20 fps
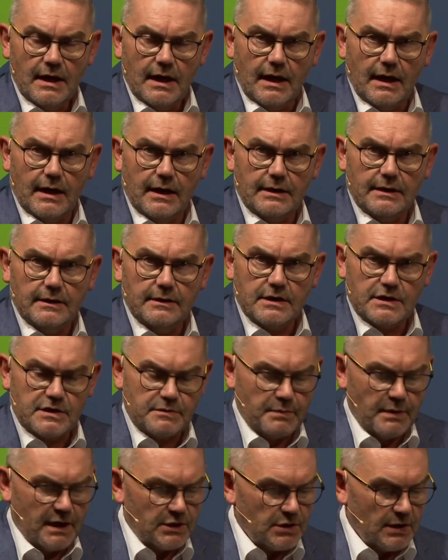and
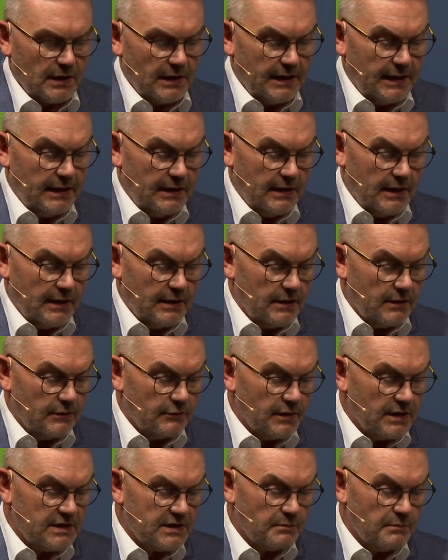especially
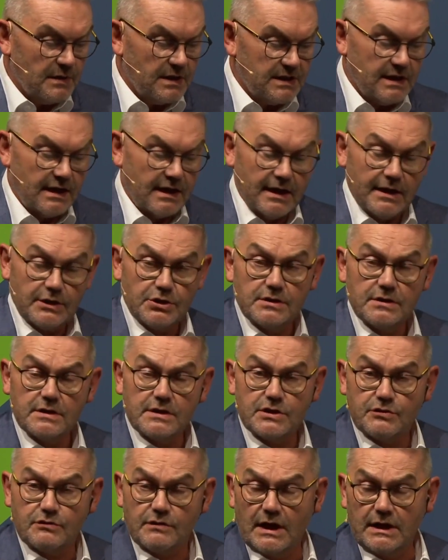risk mitigation
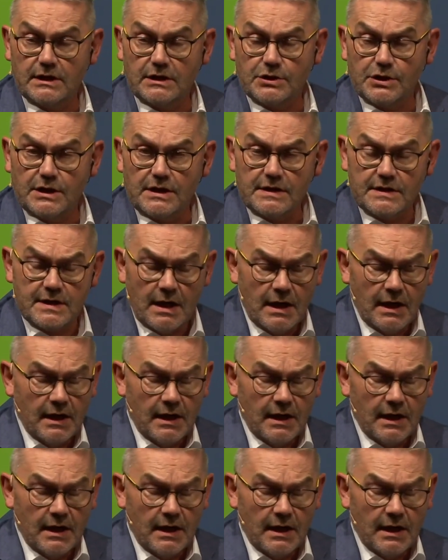strategies.